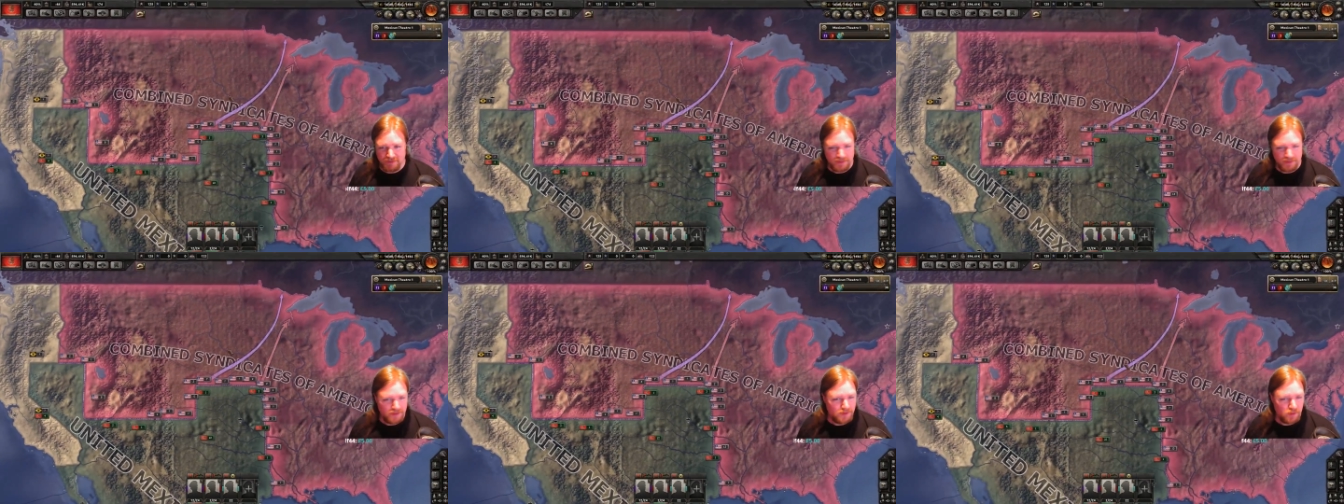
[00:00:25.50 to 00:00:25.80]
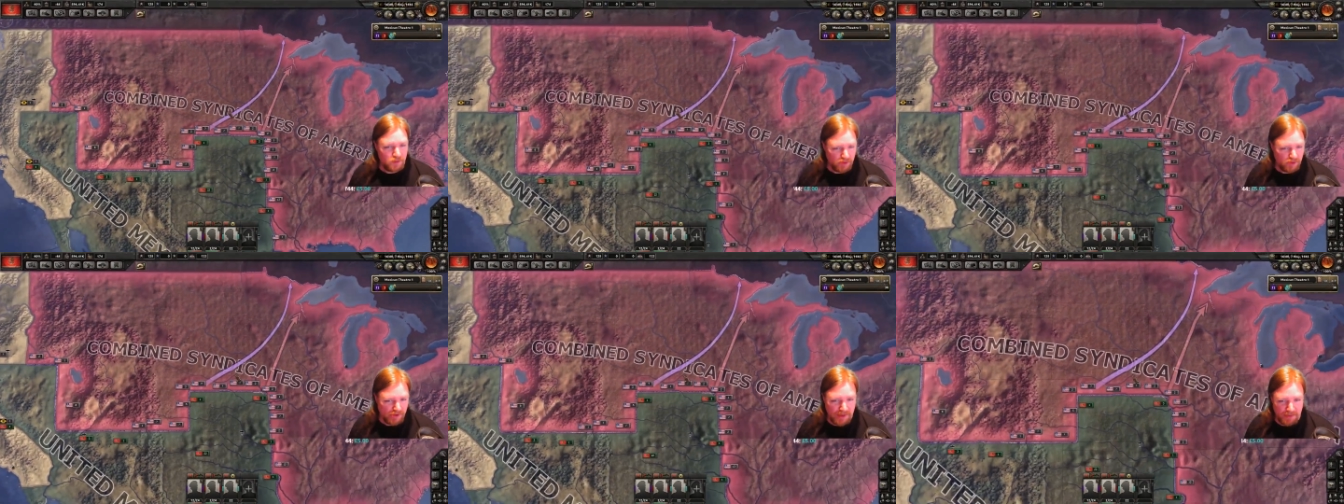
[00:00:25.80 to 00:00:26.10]

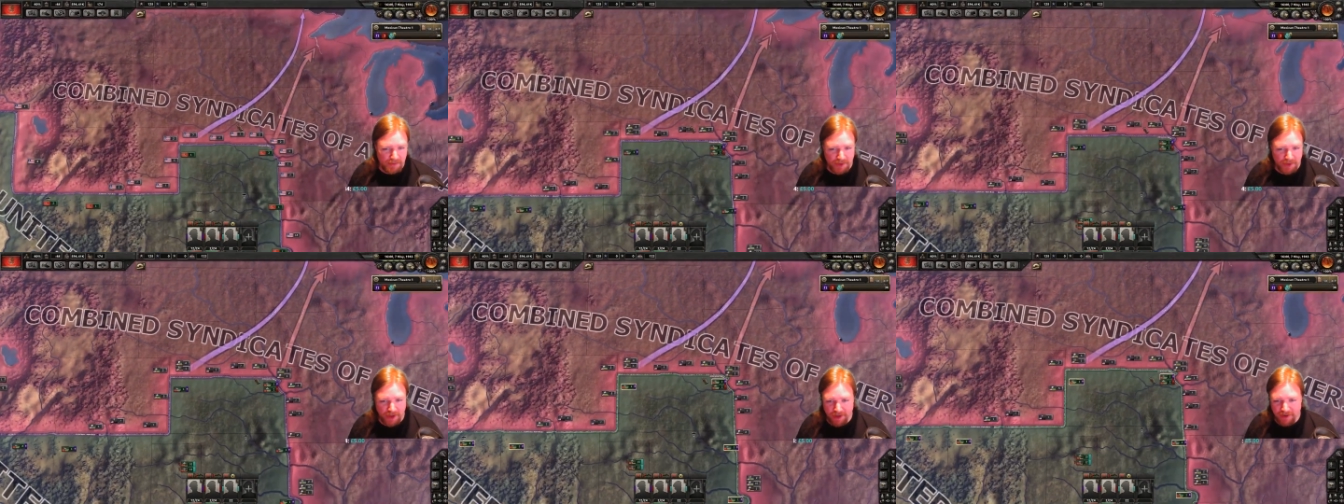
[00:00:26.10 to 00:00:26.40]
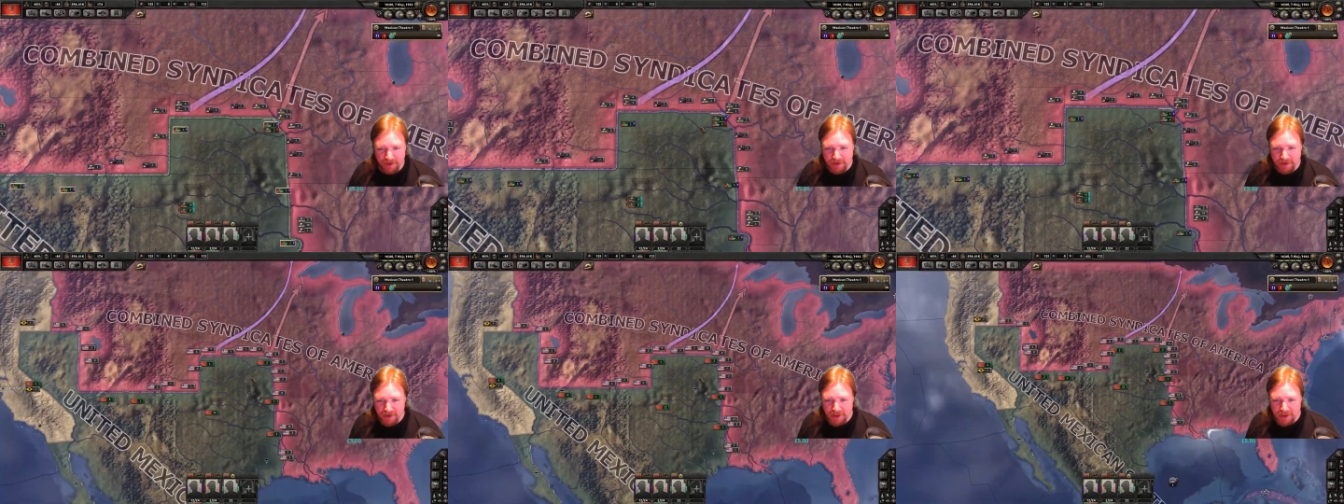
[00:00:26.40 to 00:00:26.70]
we're an empire.
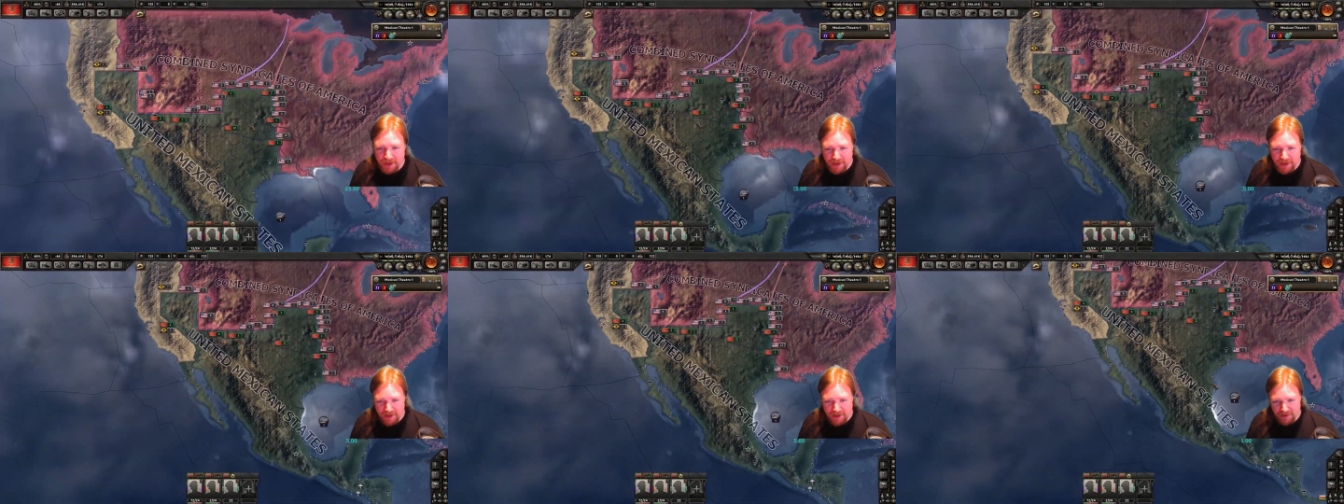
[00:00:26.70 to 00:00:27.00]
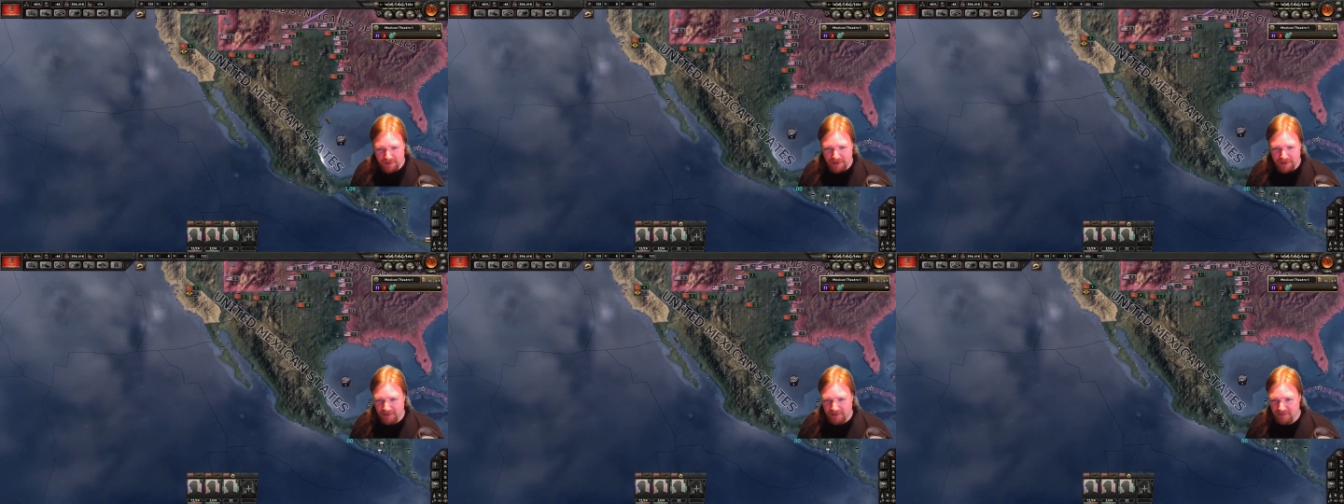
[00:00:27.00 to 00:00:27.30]

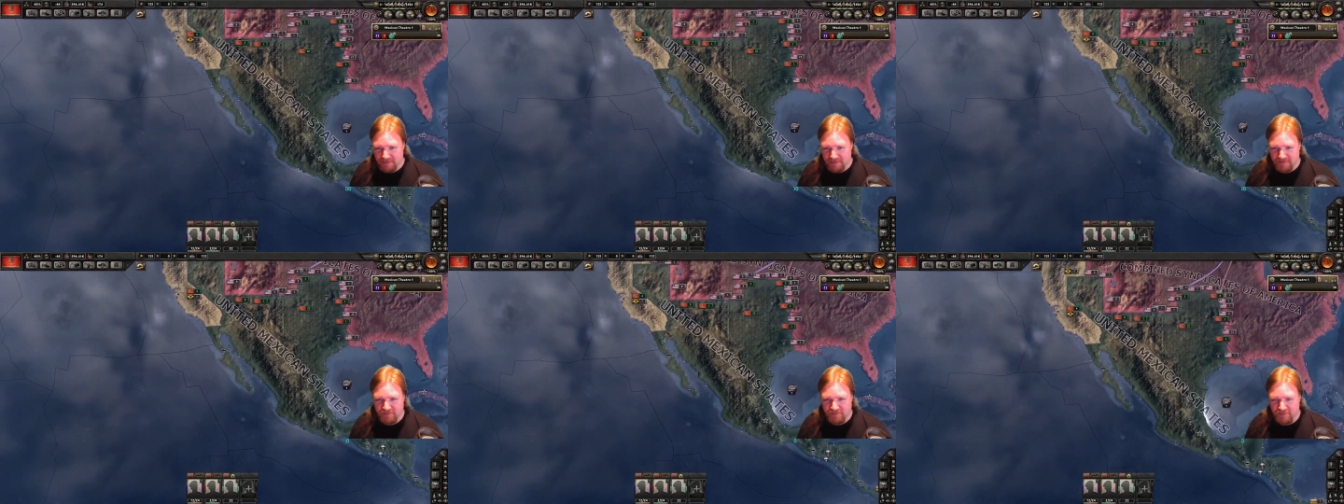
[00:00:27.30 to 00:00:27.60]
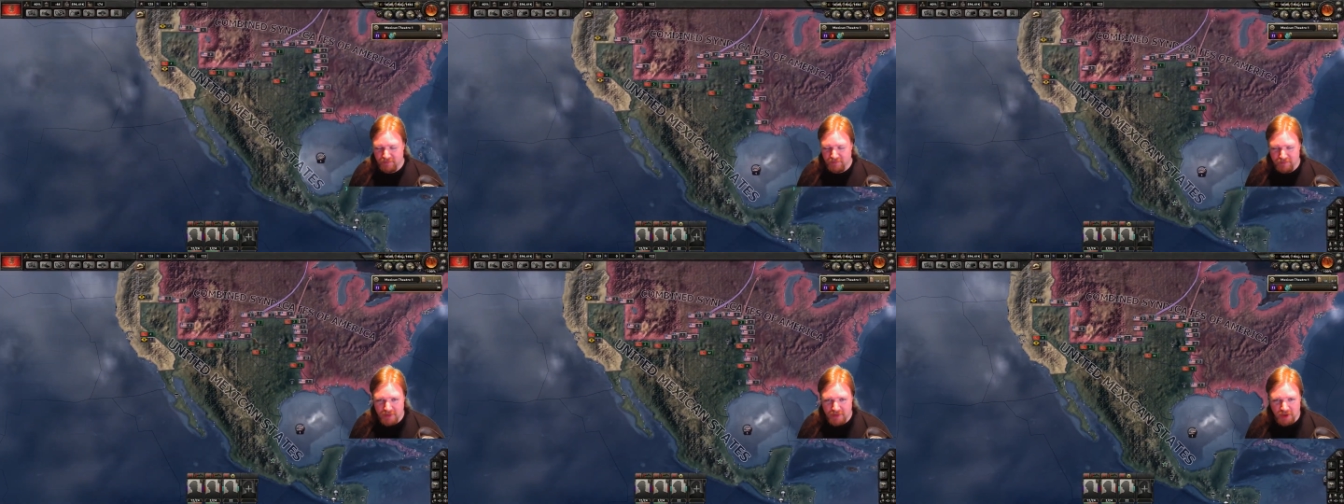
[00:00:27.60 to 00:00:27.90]
I mean,
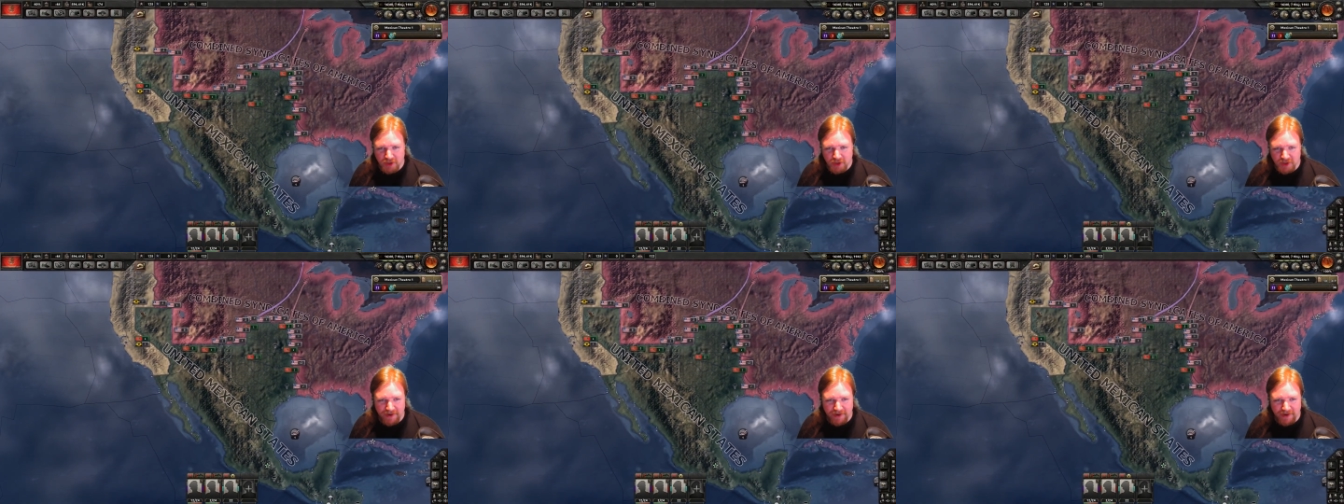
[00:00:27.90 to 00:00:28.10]
most